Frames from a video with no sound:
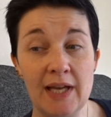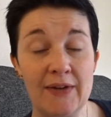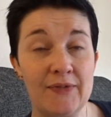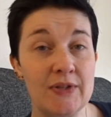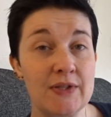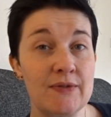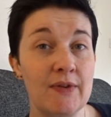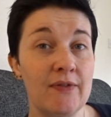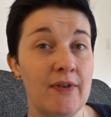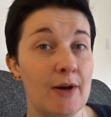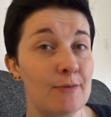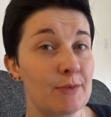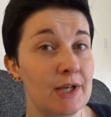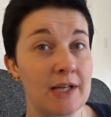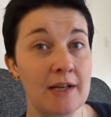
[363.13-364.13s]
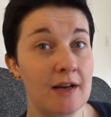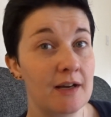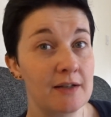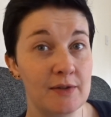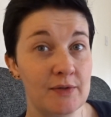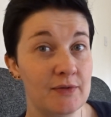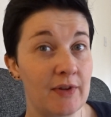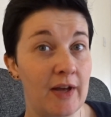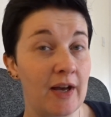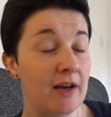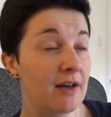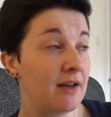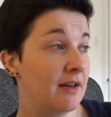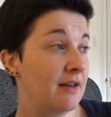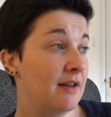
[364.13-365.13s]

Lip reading: F is for Family. I love that.